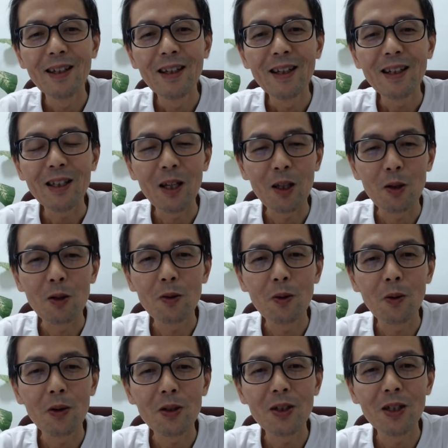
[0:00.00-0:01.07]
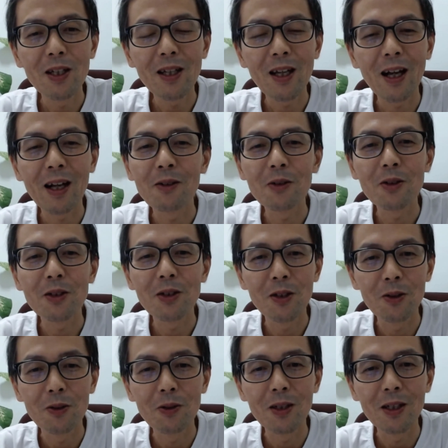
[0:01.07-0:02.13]
Thank you for watching. I'll see
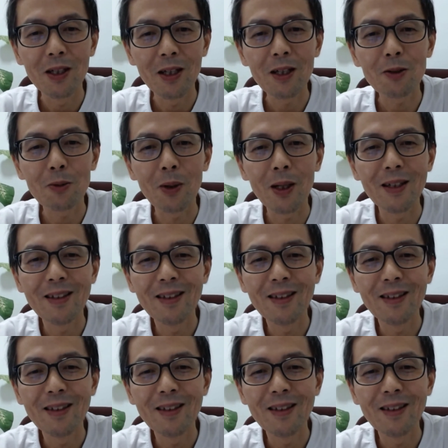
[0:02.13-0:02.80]
you in the next one.